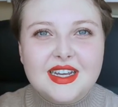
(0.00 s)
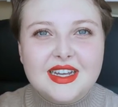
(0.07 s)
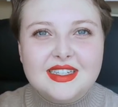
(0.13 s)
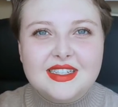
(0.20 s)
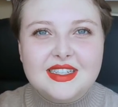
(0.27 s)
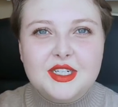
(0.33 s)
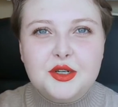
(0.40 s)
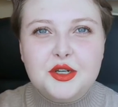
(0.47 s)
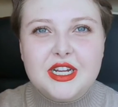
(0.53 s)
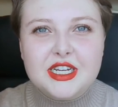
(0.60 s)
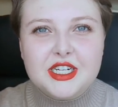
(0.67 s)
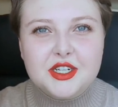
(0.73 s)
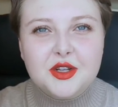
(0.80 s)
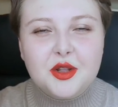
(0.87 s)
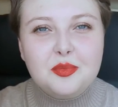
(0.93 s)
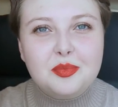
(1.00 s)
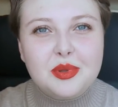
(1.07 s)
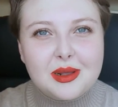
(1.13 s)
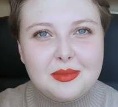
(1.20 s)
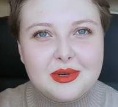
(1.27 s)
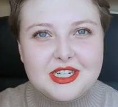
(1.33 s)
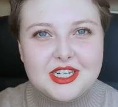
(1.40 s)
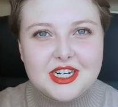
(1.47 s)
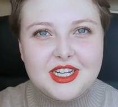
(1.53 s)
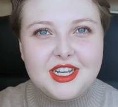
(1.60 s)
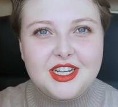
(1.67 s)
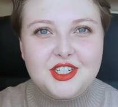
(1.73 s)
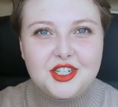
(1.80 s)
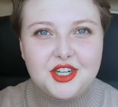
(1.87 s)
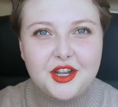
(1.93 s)
does the traditional
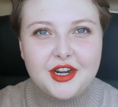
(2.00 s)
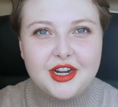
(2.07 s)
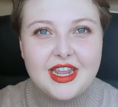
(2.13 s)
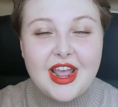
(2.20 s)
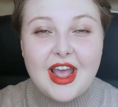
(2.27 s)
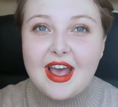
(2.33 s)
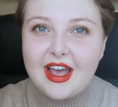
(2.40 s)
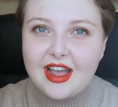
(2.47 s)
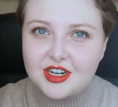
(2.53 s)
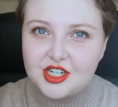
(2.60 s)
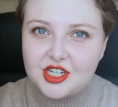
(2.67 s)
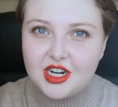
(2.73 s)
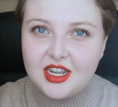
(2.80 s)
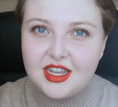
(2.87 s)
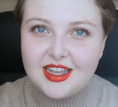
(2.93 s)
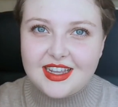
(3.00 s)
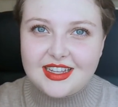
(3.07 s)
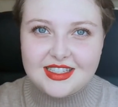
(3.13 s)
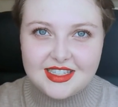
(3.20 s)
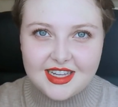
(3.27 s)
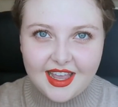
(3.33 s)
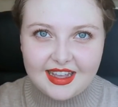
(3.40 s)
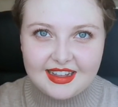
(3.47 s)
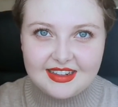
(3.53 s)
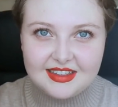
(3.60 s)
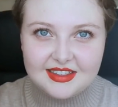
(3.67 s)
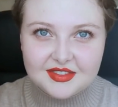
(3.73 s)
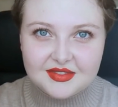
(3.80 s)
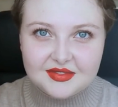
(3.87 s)
publishing journey actually entail?